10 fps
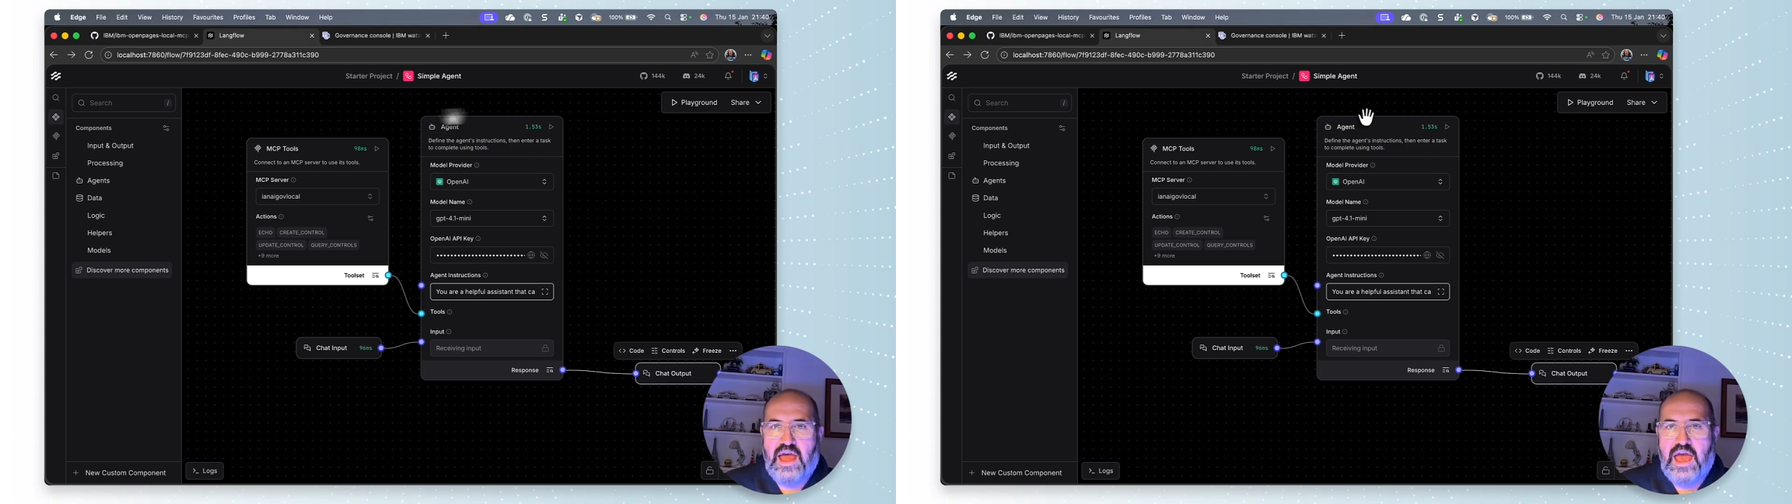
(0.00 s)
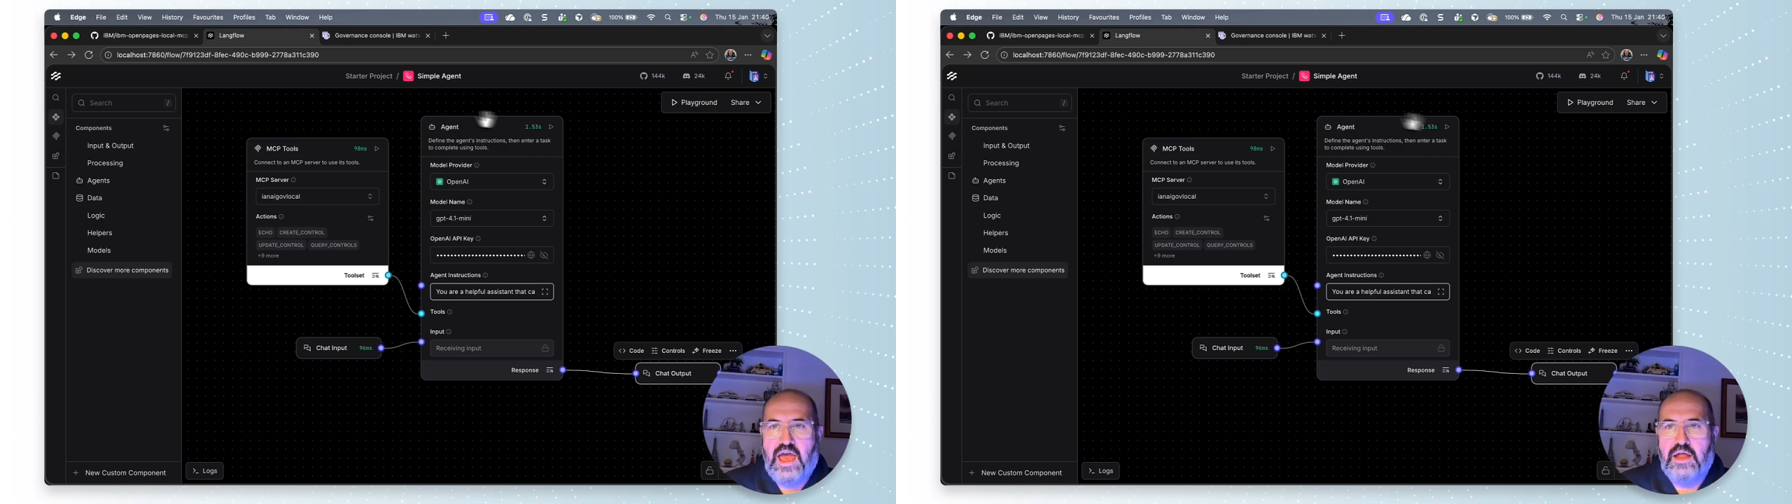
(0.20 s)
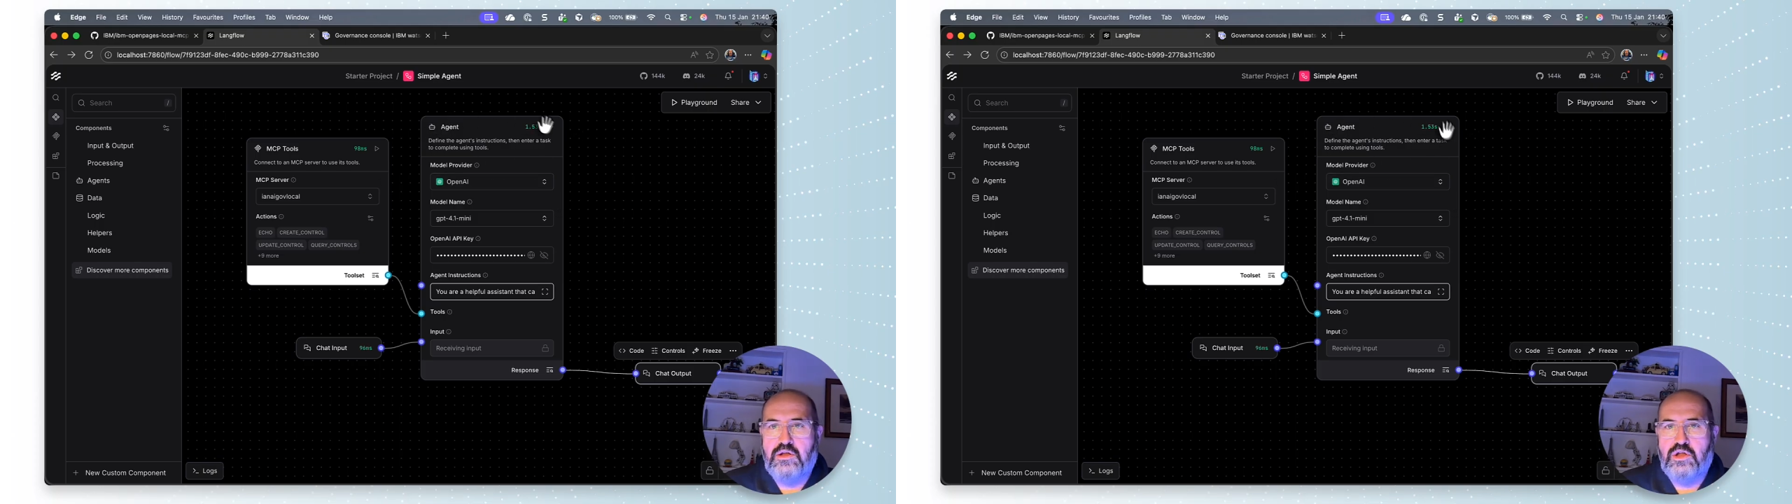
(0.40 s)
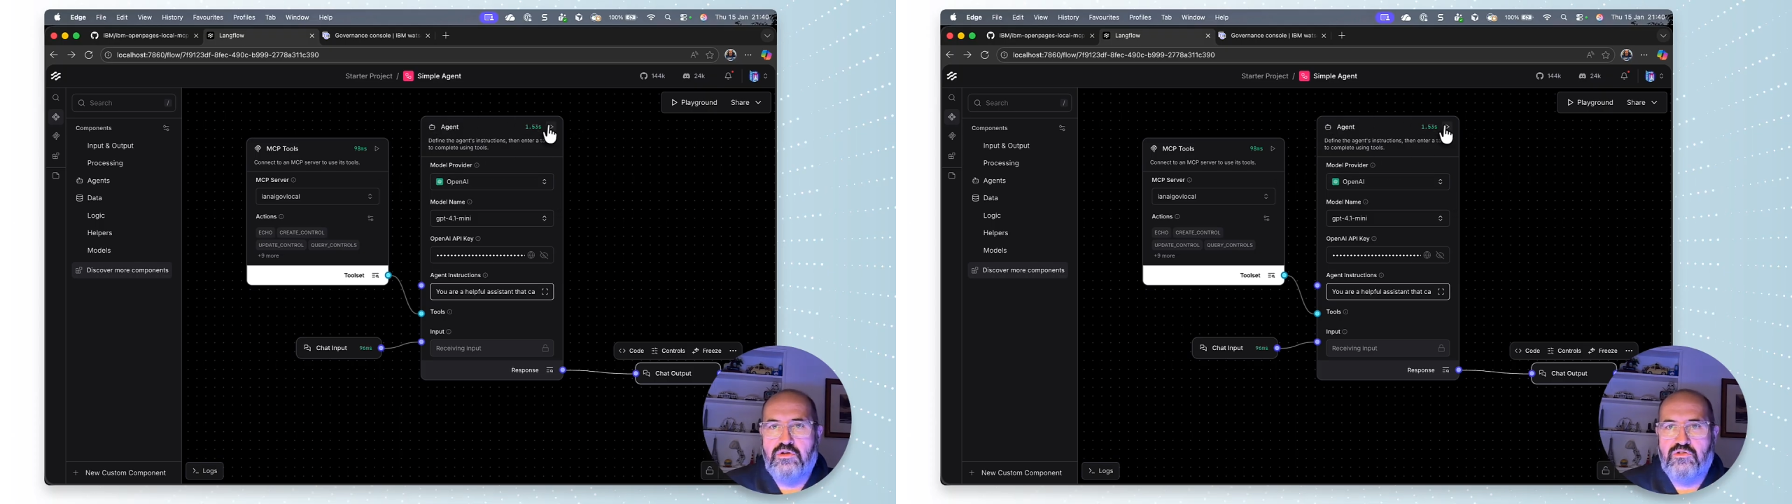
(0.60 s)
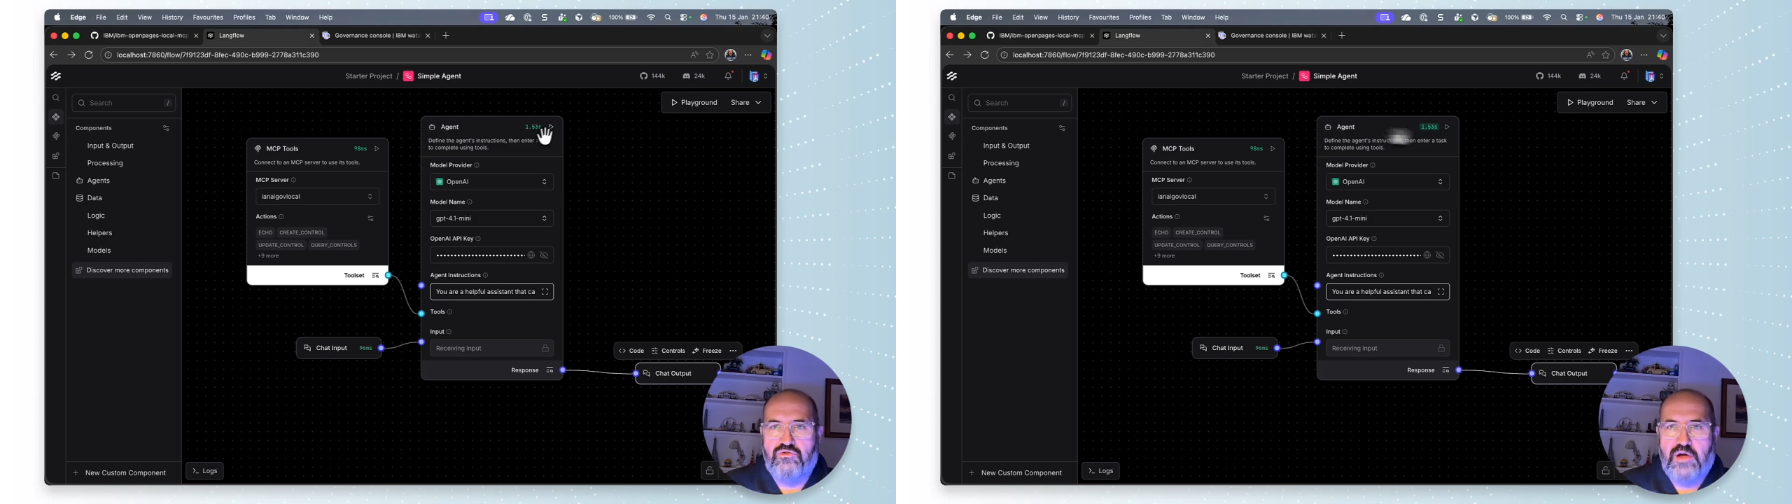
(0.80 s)
and you
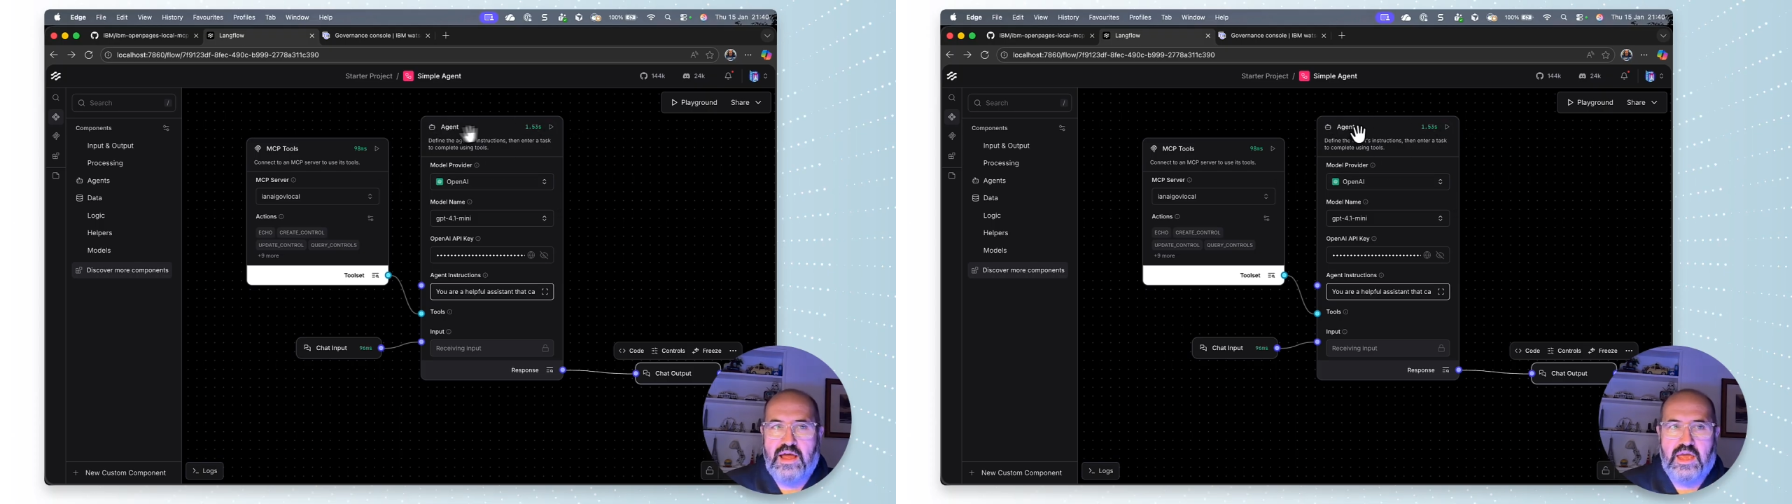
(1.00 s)
just drag